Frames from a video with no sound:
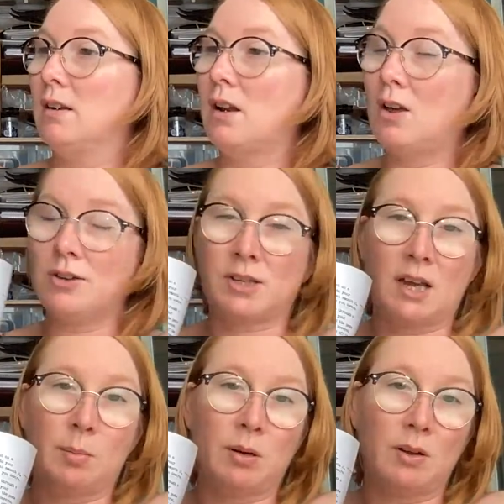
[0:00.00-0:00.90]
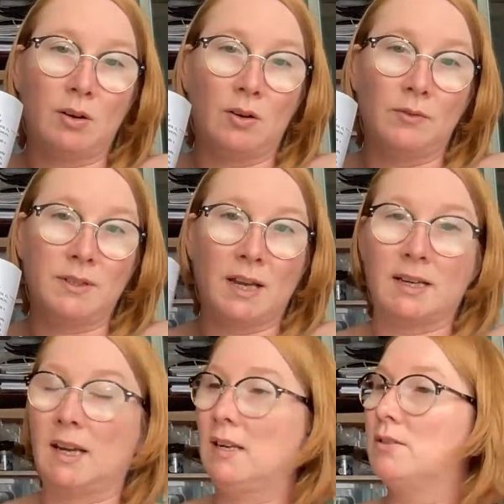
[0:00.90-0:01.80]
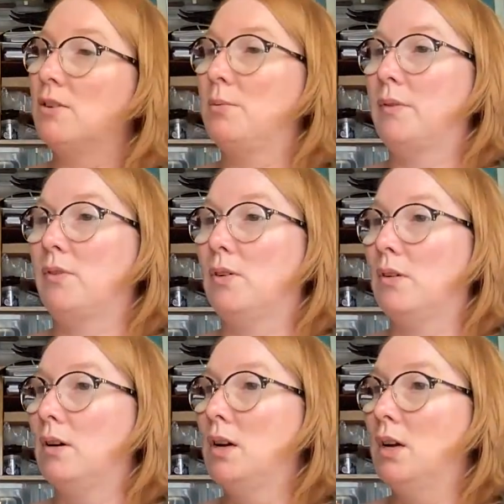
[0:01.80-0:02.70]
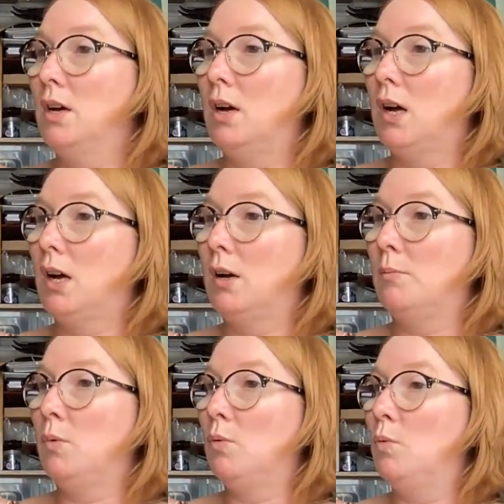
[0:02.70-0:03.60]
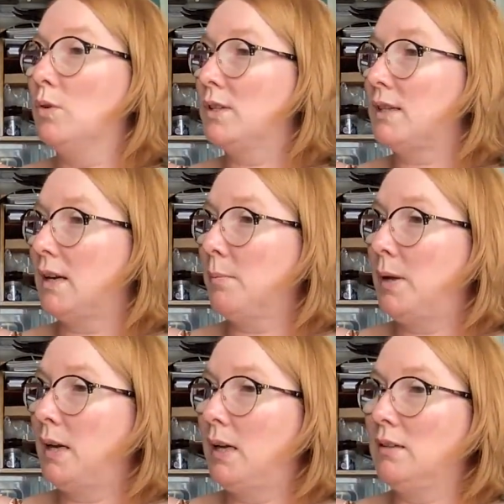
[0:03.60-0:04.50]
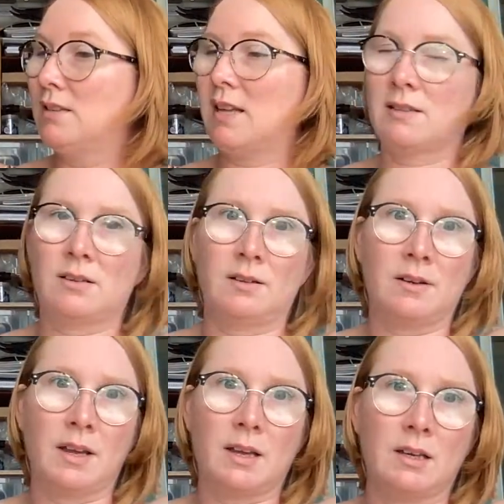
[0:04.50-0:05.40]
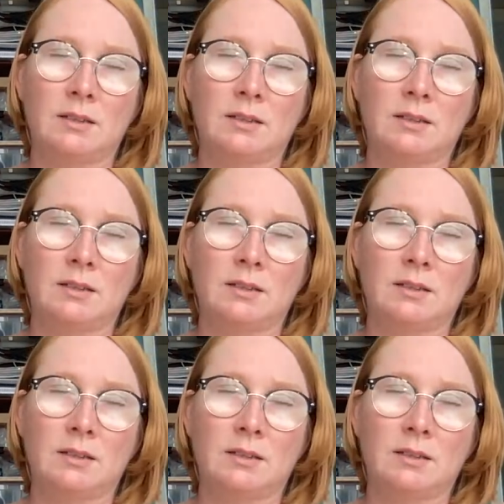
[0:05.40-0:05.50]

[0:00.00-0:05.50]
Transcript: last couple of techniques. So we've got water stamping, so that's kind of like